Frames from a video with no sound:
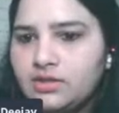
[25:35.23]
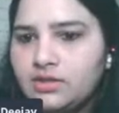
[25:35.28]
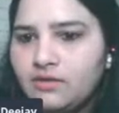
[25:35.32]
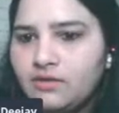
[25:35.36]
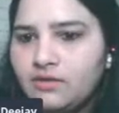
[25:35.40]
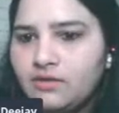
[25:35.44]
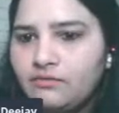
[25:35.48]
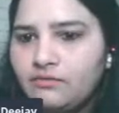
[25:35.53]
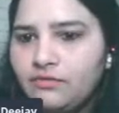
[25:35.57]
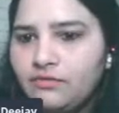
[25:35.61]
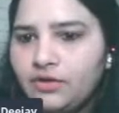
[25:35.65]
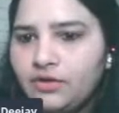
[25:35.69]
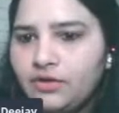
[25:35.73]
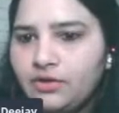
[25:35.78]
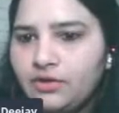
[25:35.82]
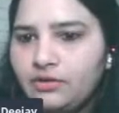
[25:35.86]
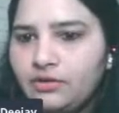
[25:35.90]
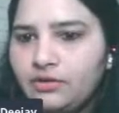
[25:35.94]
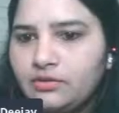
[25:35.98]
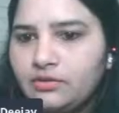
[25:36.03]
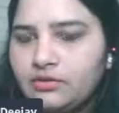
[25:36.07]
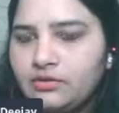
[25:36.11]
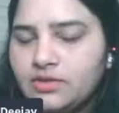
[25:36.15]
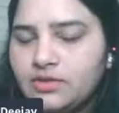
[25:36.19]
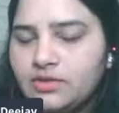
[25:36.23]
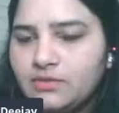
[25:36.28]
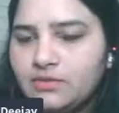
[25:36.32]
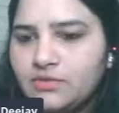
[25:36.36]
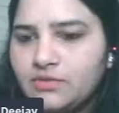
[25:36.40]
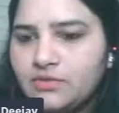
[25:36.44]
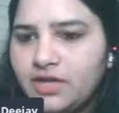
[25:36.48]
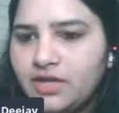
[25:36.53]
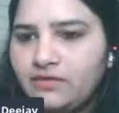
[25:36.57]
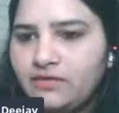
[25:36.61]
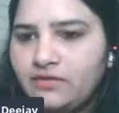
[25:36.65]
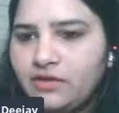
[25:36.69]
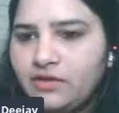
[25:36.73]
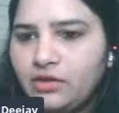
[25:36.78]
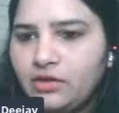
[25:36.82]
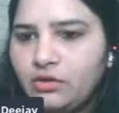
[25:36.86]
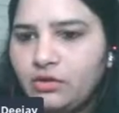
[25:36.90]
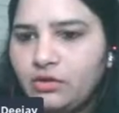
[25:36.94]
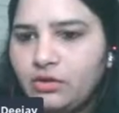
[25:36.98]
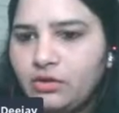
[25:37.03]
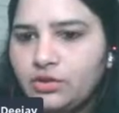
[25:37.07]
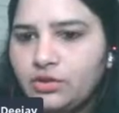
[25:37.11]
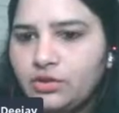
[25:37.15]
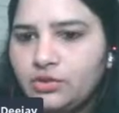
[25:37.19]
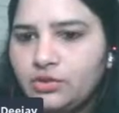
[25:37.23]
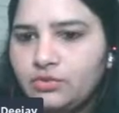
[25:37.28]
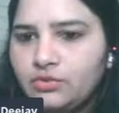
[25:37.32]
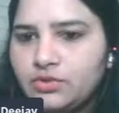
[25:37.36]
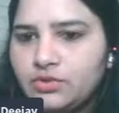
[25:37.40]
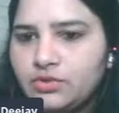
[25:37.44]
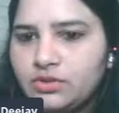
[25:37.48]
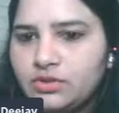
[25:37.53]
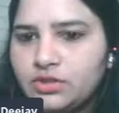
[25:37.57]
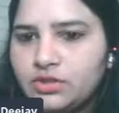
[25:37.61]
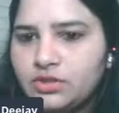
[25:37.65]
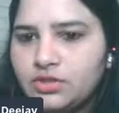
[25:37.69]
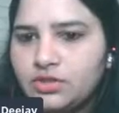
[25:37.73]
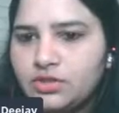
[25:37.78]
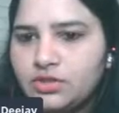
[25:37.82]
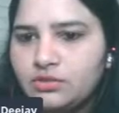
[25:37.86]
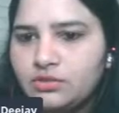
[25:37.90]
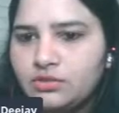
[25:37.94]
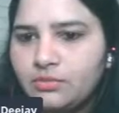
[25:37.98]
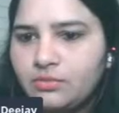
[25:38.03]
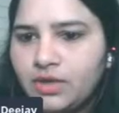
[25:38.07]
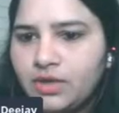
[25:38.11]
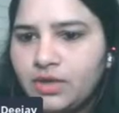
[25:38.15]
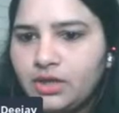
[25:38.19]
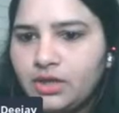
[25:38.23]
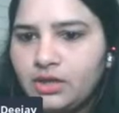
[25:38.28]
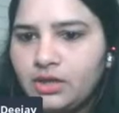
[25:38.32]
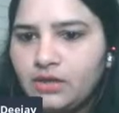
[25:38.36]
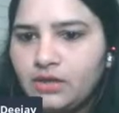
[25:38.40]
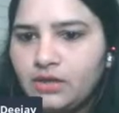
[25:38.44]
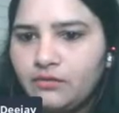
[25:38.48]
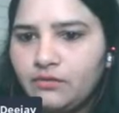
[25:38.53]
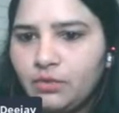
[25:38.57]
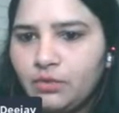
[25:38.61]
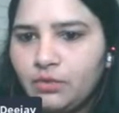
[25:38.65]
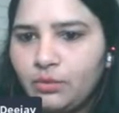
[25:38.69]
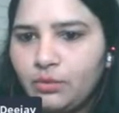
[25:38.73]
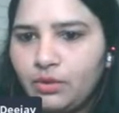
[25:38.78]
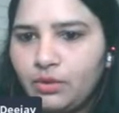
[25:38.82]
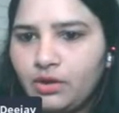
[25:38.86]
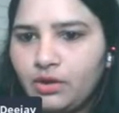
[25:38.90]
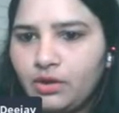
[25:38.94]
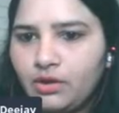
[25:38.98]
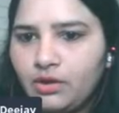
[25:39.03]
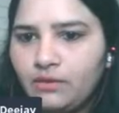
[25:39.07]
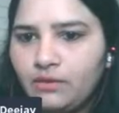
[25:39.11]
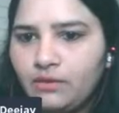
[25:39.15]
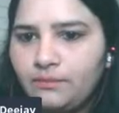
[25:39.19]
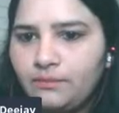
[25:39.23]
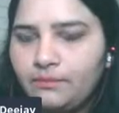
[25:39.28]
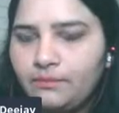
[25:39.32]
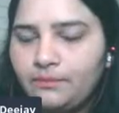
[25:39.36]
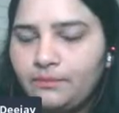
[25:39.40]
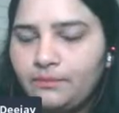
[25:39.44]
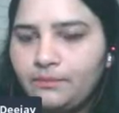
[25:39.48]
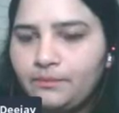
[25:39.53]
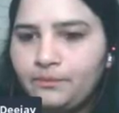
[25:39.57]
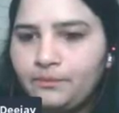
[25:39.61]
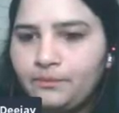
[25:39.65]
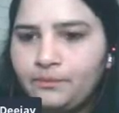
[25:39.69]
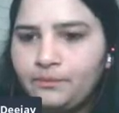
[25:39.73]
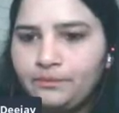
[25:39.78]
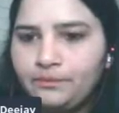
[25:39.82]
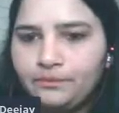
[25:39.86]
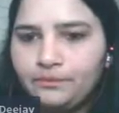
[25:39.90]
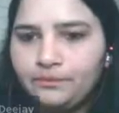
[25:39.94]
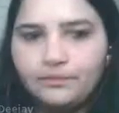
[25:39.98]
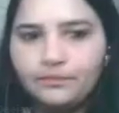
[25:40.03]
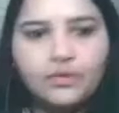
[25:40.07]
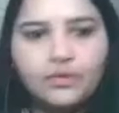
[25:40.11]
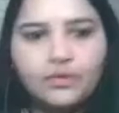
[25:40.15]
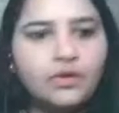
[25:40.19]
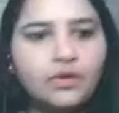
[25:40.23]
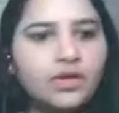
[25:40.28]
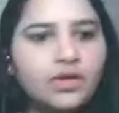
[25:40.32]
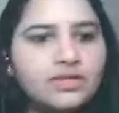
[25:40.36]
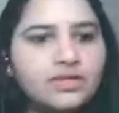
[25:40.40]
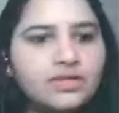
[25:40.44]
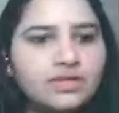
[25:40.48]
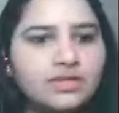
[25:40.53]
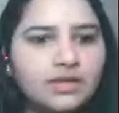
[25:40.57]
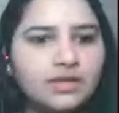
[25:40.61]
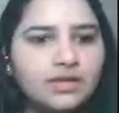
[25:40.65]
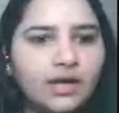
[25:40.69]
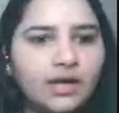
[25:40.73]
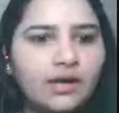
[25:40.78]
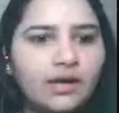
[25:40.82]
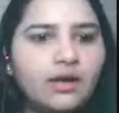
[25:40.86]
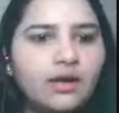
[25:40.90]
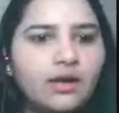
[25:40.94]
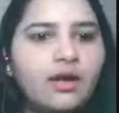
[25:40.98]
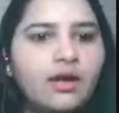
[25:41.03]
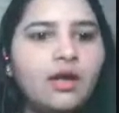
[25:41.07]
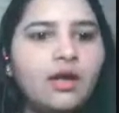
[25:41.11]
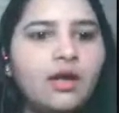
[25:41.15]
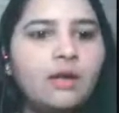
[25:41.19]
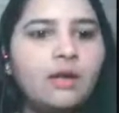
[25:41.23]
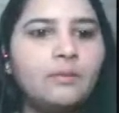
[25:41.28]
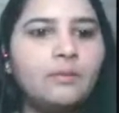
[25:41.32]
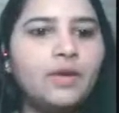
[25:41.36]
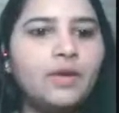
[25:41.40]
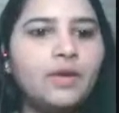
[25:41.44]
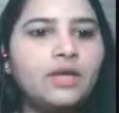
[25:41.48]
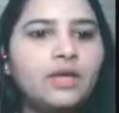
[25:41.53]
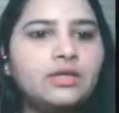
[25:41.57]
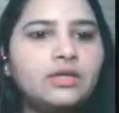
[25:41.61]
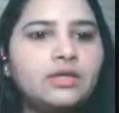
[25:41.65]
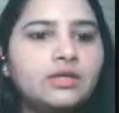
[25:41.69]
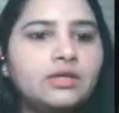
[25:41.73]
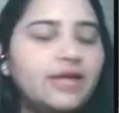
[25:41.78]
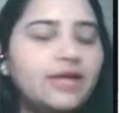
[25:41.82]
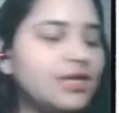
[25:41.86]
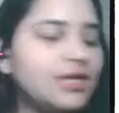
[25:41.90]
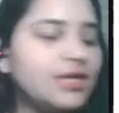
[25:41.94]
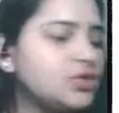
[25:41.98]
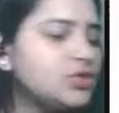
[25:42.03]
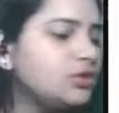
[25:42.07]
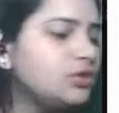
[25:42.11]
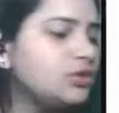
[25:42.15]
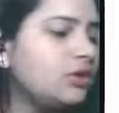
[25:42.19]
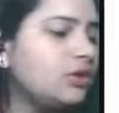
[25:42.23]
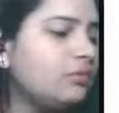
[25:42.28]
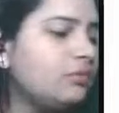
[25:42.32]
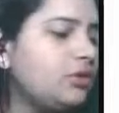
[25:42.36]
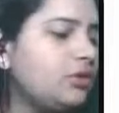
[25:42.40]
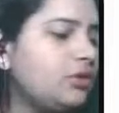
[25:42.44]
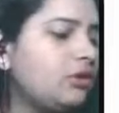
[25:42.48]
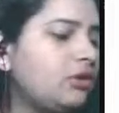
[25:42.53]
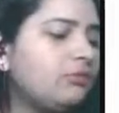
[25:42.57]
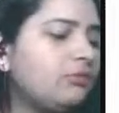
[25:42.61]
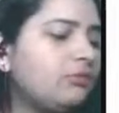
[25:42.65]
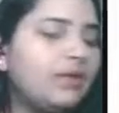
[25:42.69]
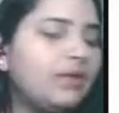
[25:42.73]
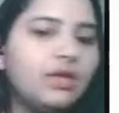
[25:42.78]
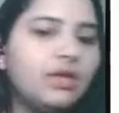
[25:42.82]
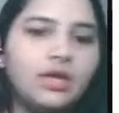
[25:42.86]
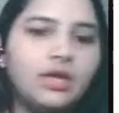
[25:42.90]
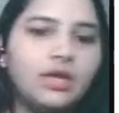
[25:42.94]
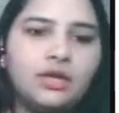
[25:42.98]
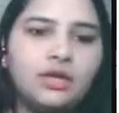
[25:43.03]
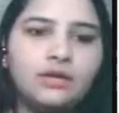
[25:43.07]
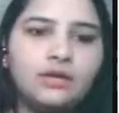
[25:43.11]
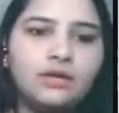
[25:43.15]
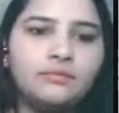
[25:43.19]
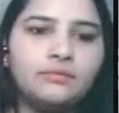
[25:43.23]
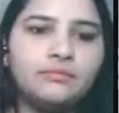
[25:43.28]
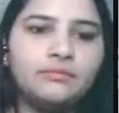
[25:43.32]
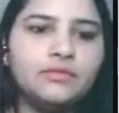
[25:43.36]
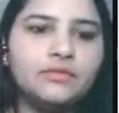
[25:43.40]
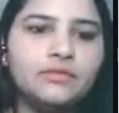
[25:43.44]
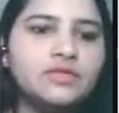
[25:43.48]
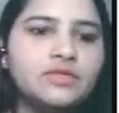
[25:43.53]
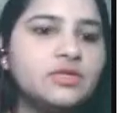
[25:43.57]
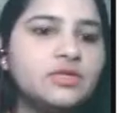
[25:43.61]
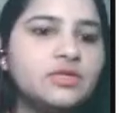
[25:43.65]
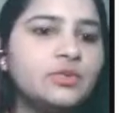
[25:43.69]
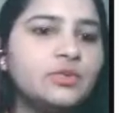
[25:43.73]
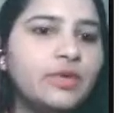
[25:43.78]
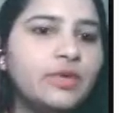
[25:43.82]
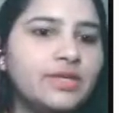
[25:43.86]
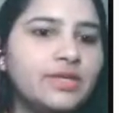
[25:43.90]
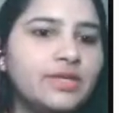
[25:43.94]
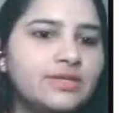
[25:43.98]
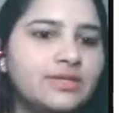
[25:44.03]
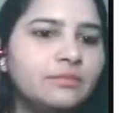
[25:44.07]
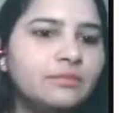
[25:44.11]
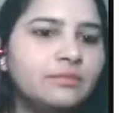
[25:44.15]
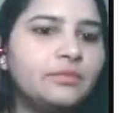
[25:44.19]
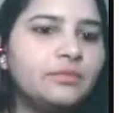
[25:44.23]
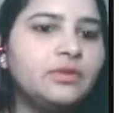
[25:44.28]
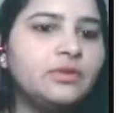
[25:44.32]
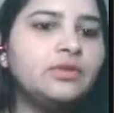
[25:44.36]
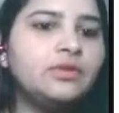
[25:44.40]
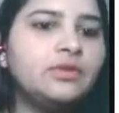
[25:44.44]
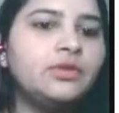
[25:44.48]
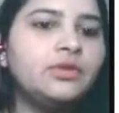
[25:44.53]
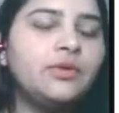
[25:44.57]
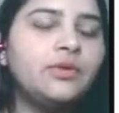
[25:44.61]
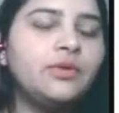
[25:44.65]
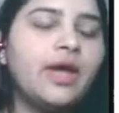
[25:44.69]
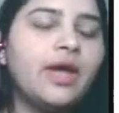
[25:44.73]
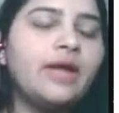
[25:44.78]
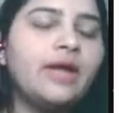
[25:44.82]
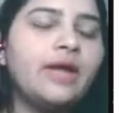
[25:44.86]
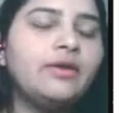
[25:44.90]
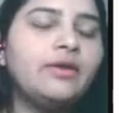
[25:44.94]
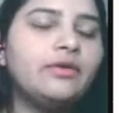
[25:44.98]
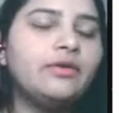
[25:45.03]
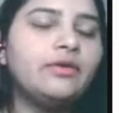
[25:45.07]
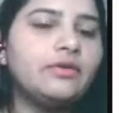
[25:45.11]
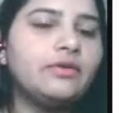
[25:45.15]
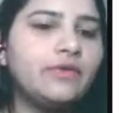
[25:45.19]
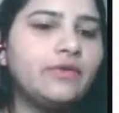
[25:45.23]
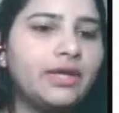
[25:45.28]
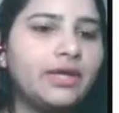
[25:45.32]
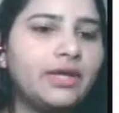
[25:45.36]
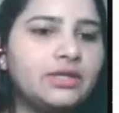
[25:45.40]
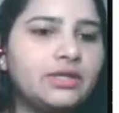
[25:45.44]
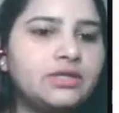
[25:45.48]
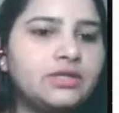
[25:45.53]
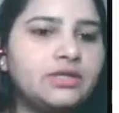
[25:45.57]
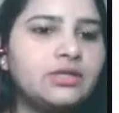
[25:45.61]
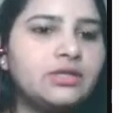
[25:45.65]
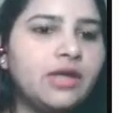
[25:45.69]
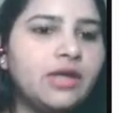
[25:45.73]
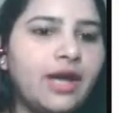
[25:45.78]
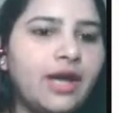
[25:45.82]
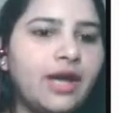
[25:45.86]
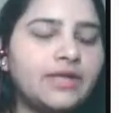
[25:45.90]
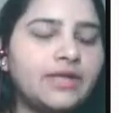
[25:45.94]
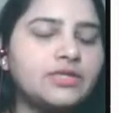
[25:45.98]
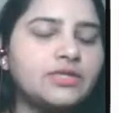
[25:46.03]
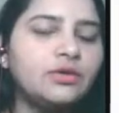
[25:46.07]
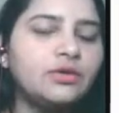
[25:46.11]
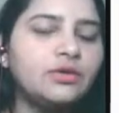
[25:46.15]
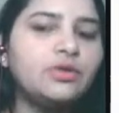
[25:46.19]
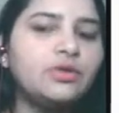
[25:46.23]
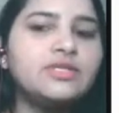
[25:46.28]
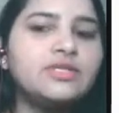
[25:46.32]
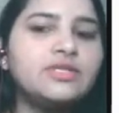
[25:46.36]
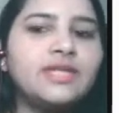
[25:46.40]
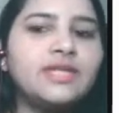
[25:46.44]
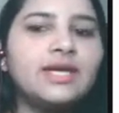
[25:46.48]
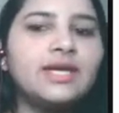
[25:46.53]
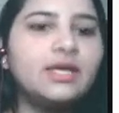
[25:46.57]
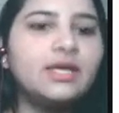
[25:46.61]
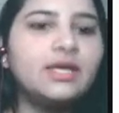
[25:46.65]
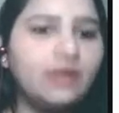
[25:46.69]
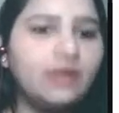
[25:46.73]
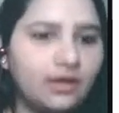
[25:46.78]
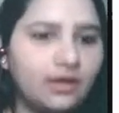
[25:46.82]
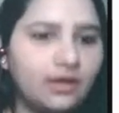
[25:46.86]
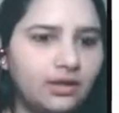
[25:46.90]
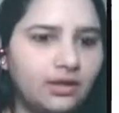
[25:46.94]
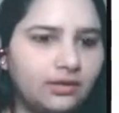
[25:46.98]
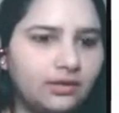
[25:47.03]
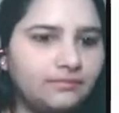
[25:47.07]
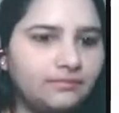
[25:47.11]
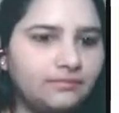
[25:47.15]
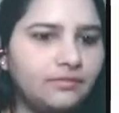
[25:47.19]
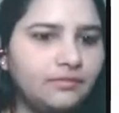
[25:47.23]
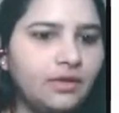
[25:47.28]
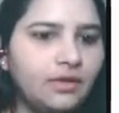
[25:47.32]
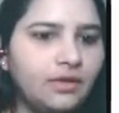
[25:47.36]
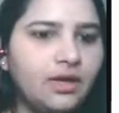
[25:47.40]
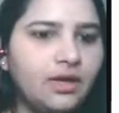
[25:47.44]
Sometime we cannot use digital money everywhere. You can say that. But that should not be your main idea. This is very simple. You can write it as your second idea.